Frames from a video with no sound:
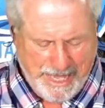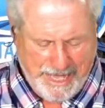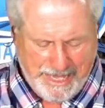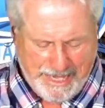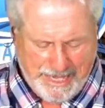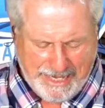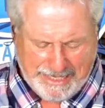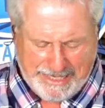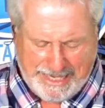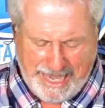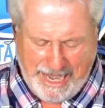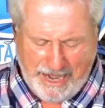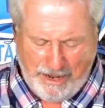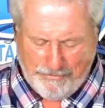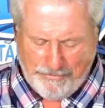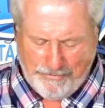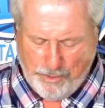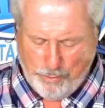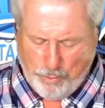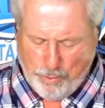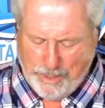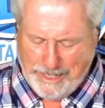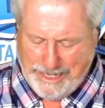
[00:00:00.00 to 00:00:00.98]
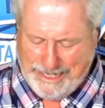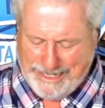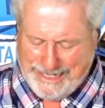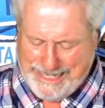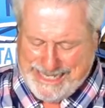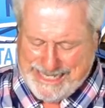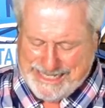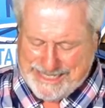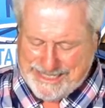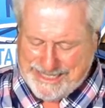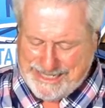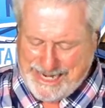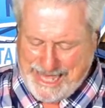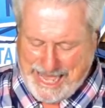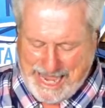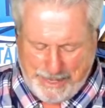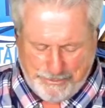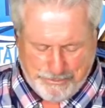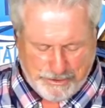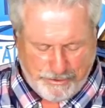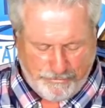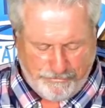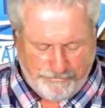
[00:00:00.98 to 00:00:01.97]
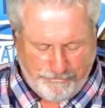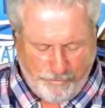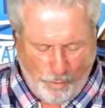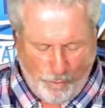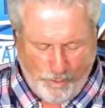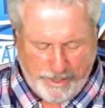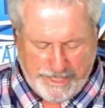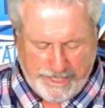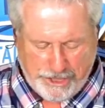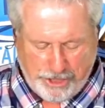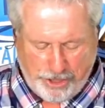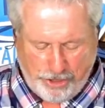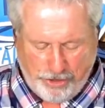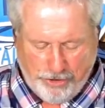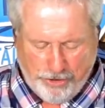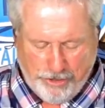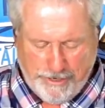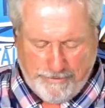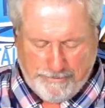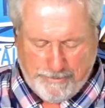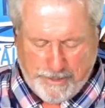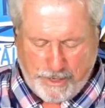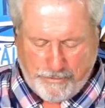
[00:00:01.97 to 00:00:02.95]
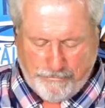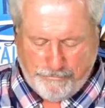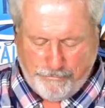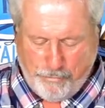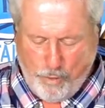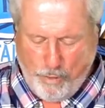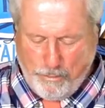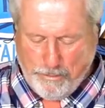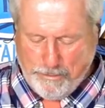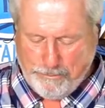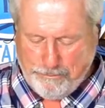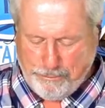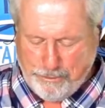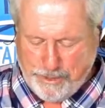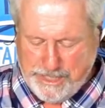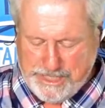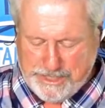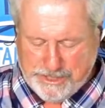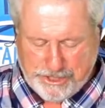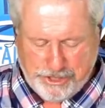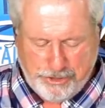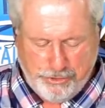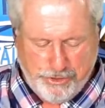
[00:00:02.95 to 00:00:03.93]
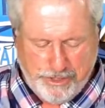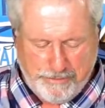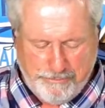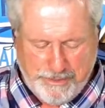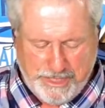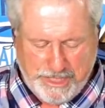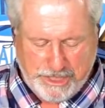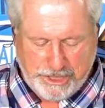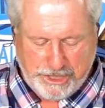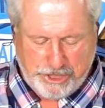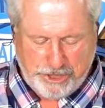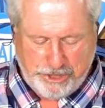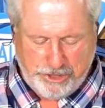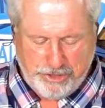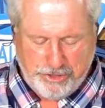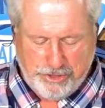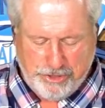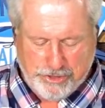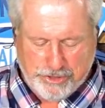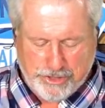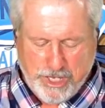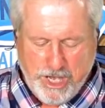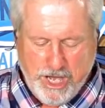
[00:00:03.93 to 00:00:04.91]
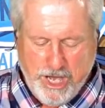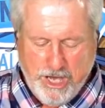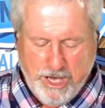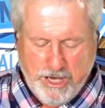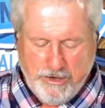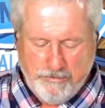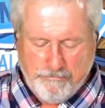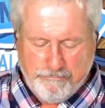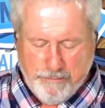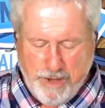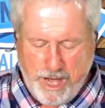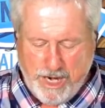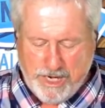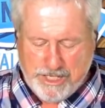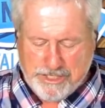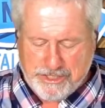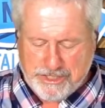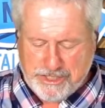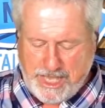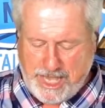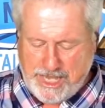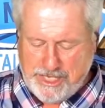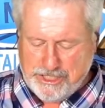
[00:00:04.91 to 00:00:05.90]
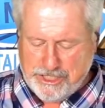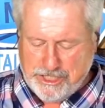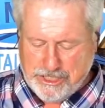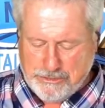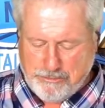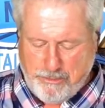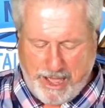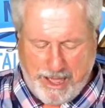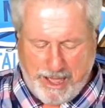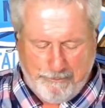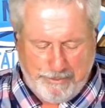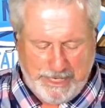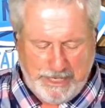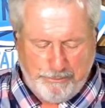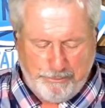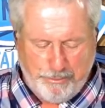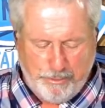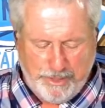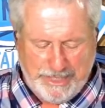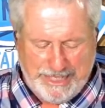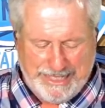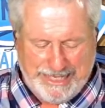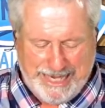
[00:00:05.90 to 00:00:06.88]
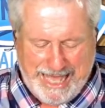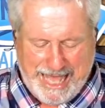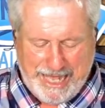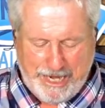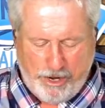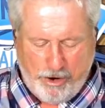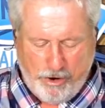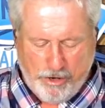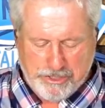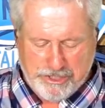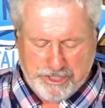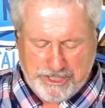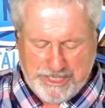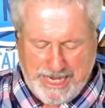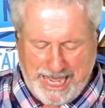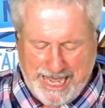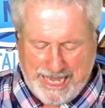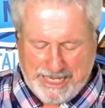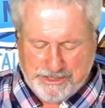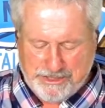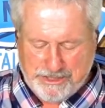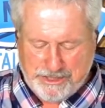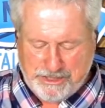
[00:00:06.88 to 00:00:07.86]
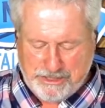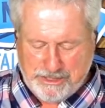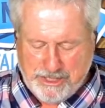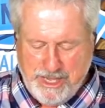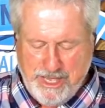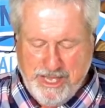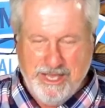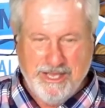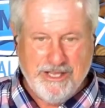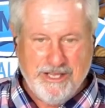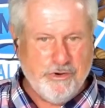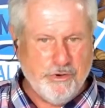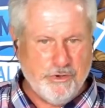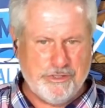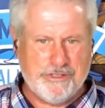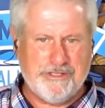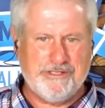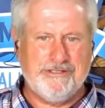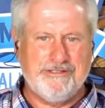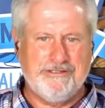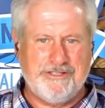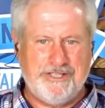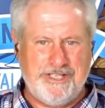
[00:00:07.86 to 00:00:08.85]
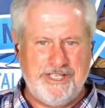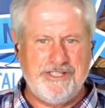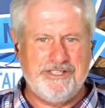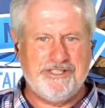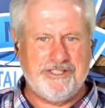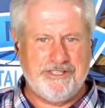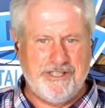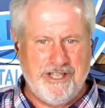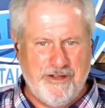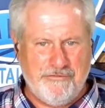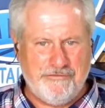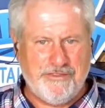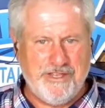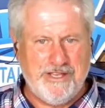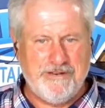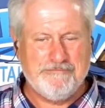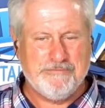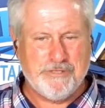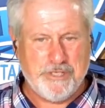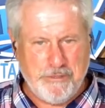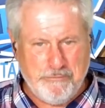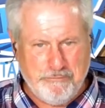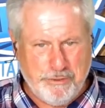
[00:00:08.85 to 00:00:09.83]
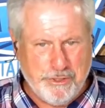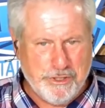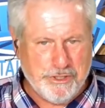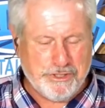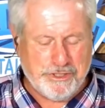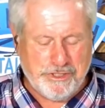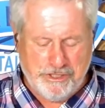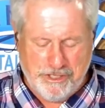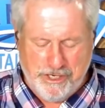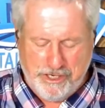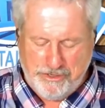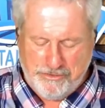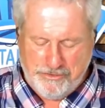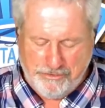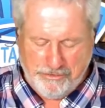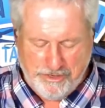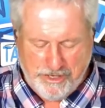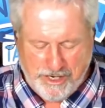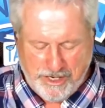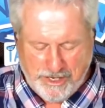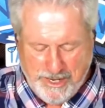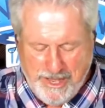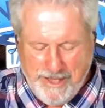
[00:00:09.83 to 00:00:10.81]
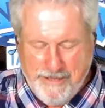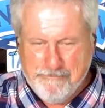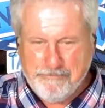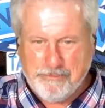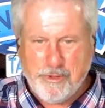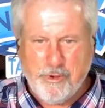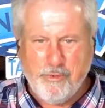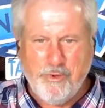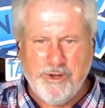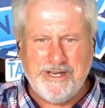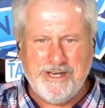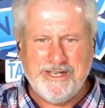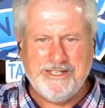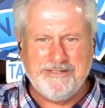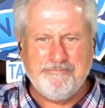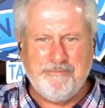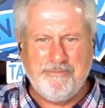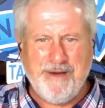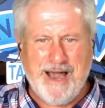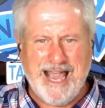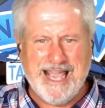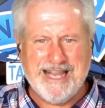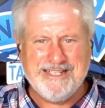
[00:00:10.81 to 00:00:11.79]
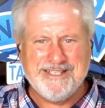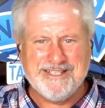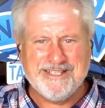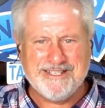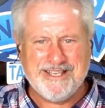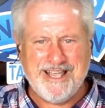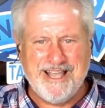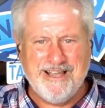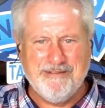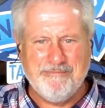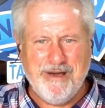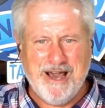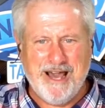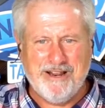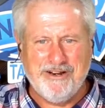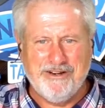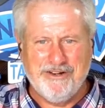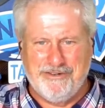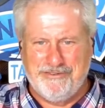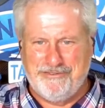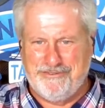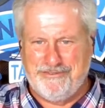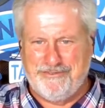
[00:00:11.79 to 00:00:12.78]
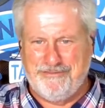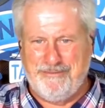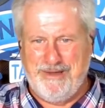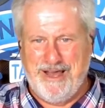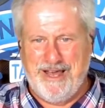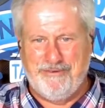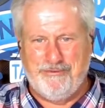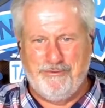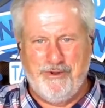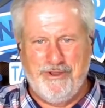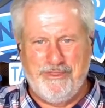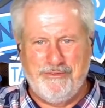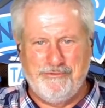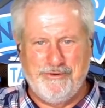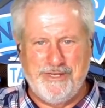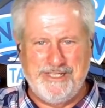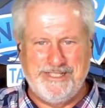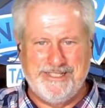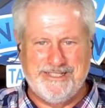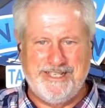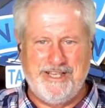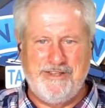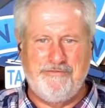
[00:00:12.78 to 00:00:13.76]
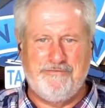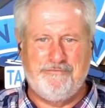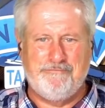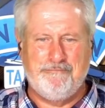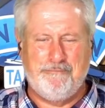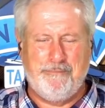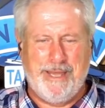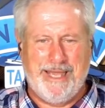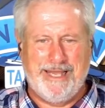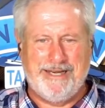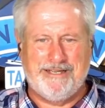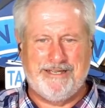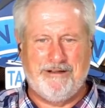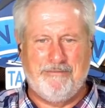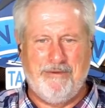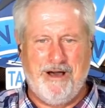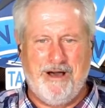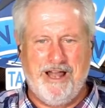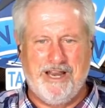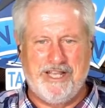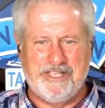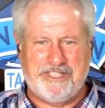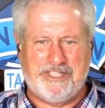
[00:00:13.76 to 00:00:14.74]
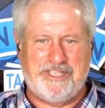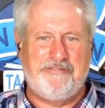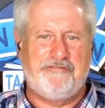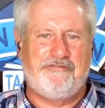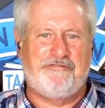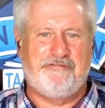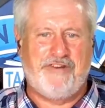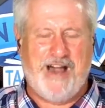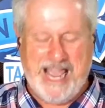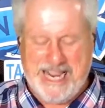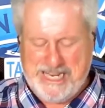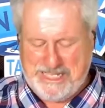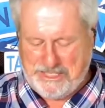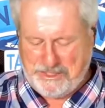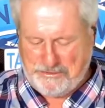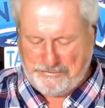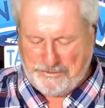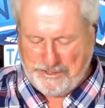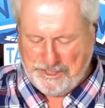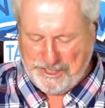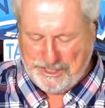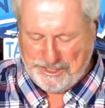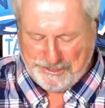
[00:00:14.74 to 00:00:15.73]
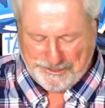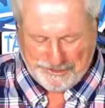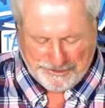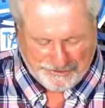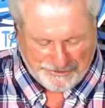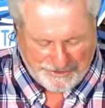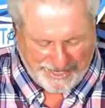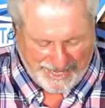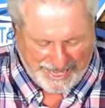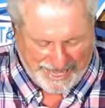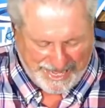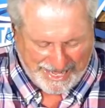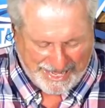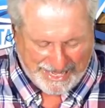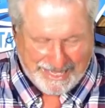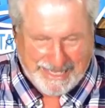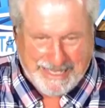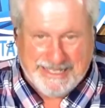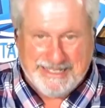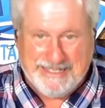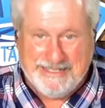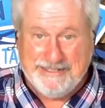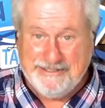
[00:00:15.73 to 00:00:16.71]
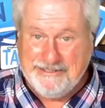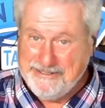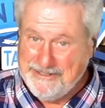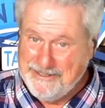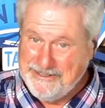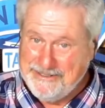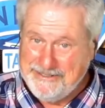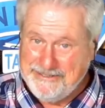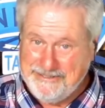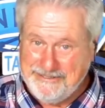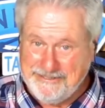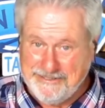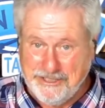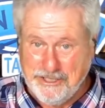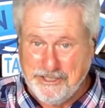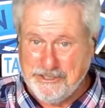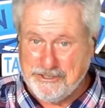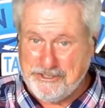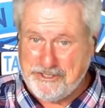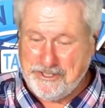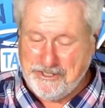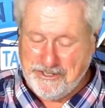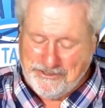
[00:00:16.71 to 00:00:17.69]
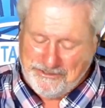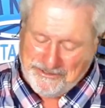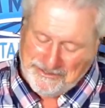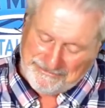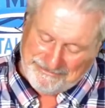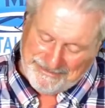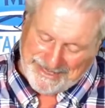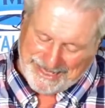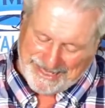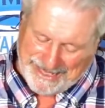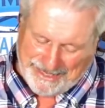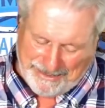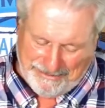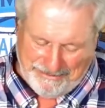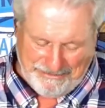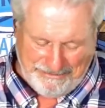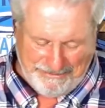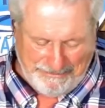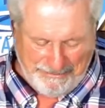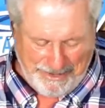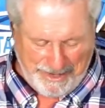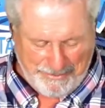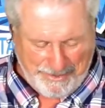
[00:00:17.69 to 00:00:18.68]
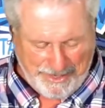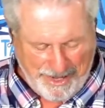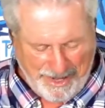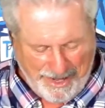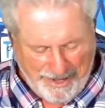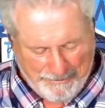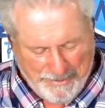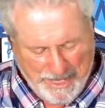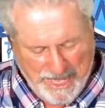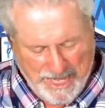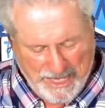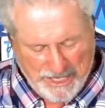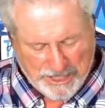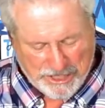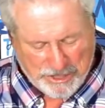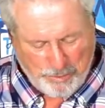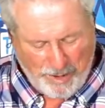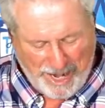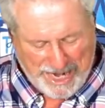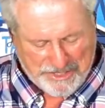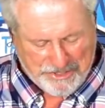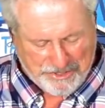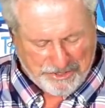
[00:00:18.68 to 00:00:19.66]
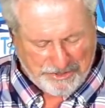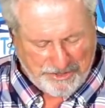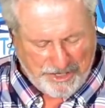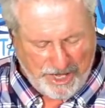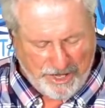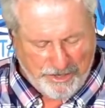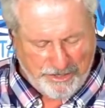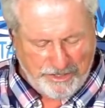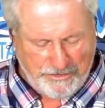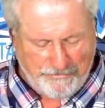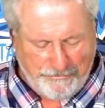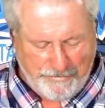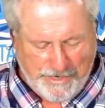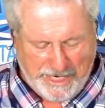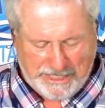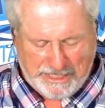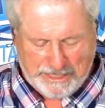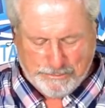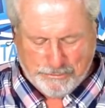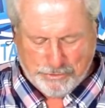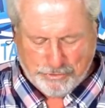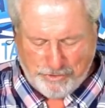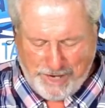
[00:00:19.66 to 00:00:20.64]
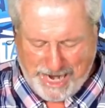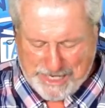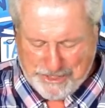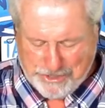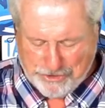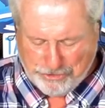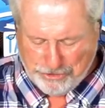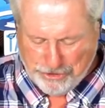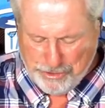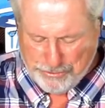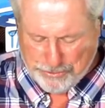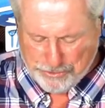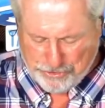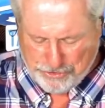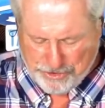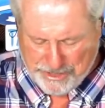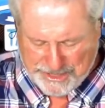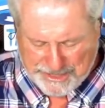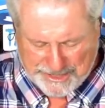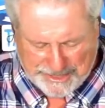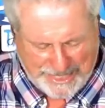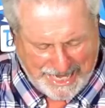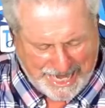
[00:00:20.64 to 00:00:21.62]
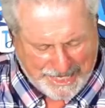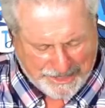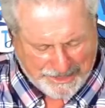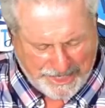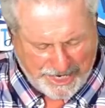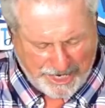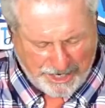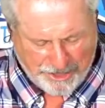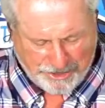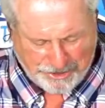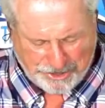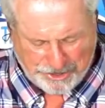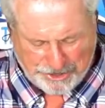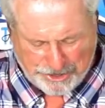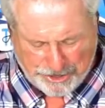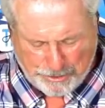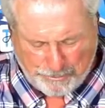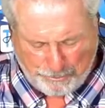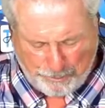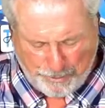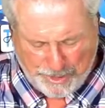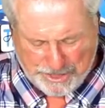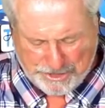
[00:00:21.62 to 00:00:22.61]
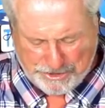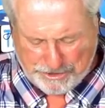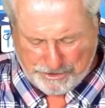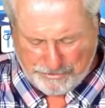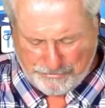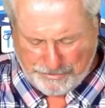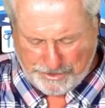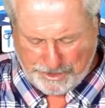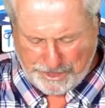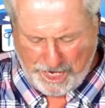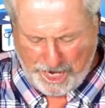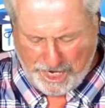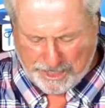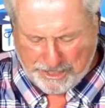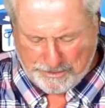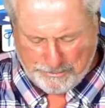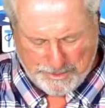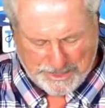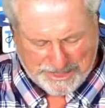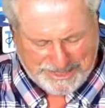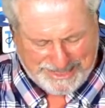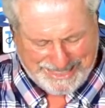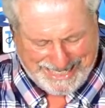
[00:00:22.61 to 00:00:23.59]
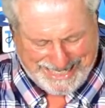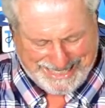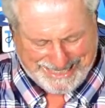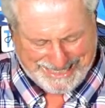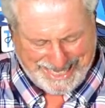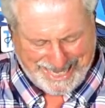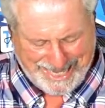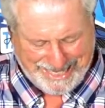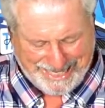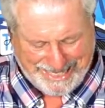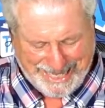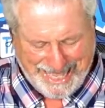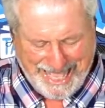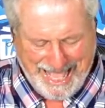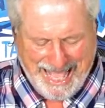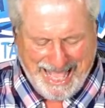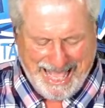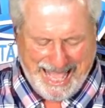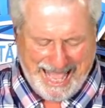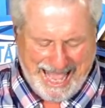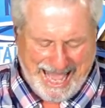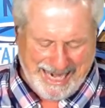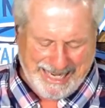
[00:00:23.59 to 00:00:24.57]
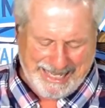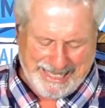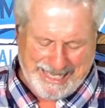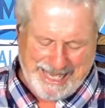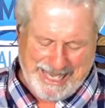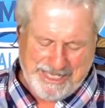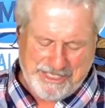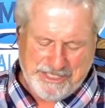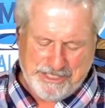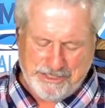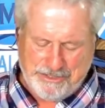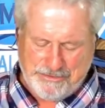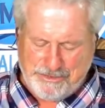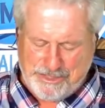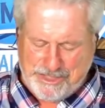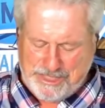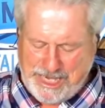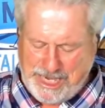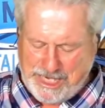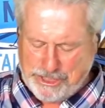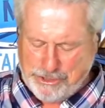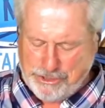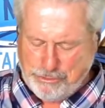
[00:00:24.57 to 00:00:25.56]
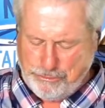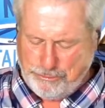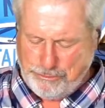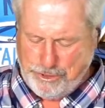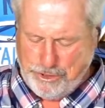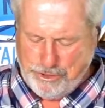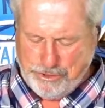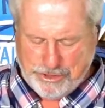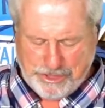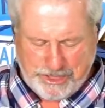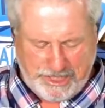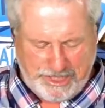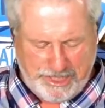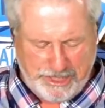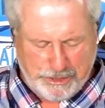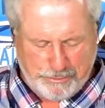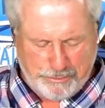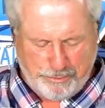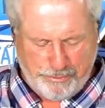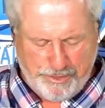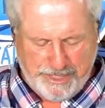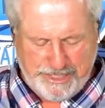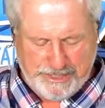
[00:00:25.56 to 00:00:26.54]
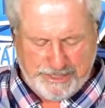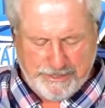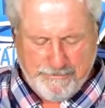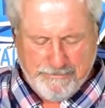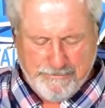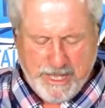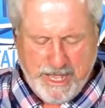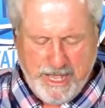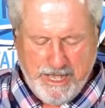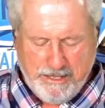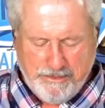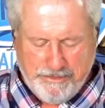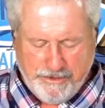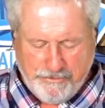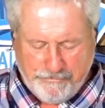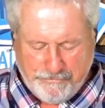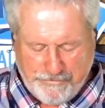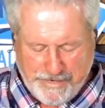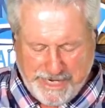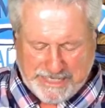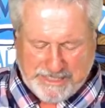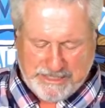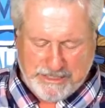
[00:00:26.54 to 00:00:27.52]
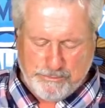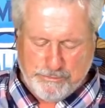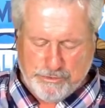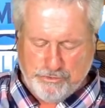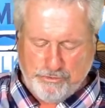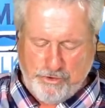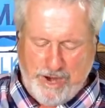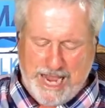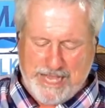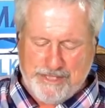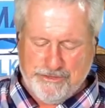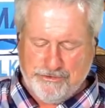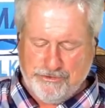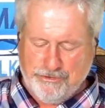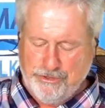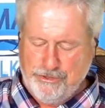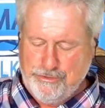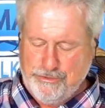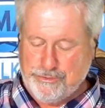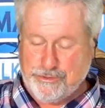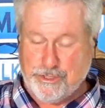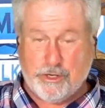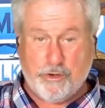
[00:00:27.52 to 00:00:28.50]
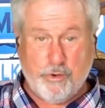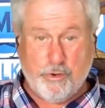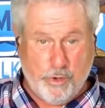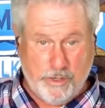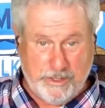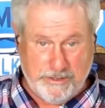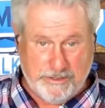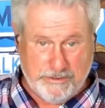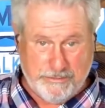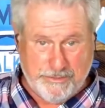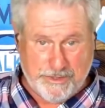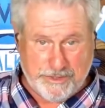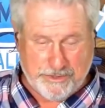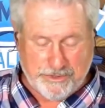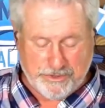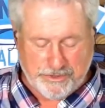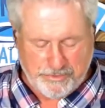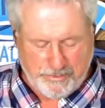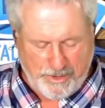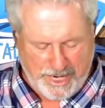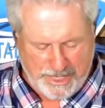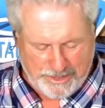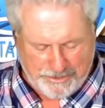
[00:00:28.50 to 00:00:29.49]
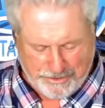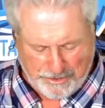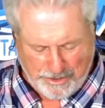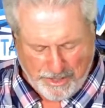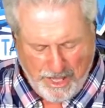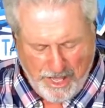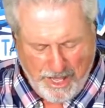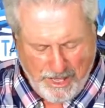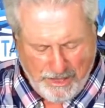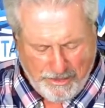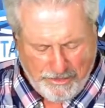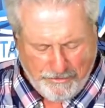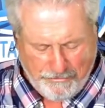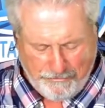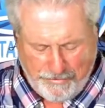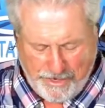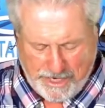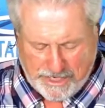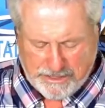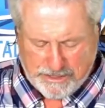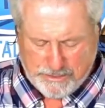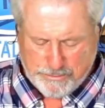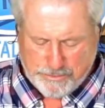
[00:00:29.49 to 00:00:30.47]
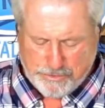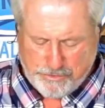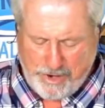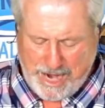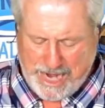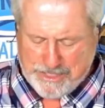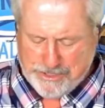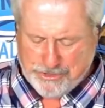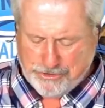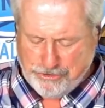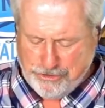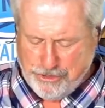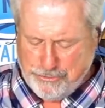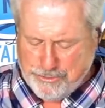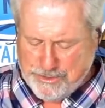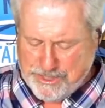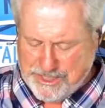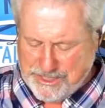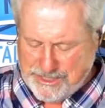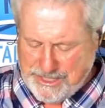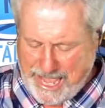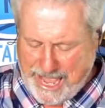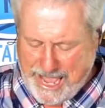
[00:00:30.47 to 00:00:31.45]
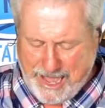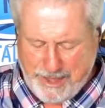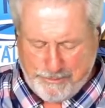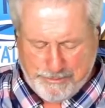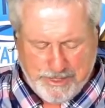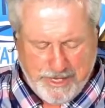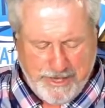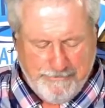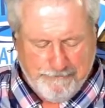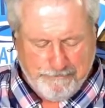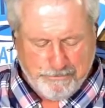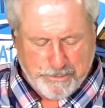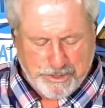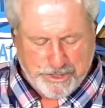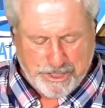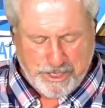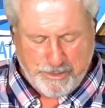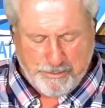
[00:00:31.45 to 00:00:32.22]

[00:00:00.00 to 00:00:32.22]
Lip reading: account, there were at least the names of 40 current and former priests who had been accused of molestations by people in that archdiocese. Of course, she snuffed it. She pushed it under the rug. What did Biden say about her? About one of the reasons he picked Kamala? She fights for the little guy. Little children? Maybe not. Schweitzer noted victims' rights groups criticized Harris's suppression of the documents detailing allegations of sexual abuse against priests. The victims' rights groups, according to Mr. Schweitzer, the victims' rights groups snapped. Some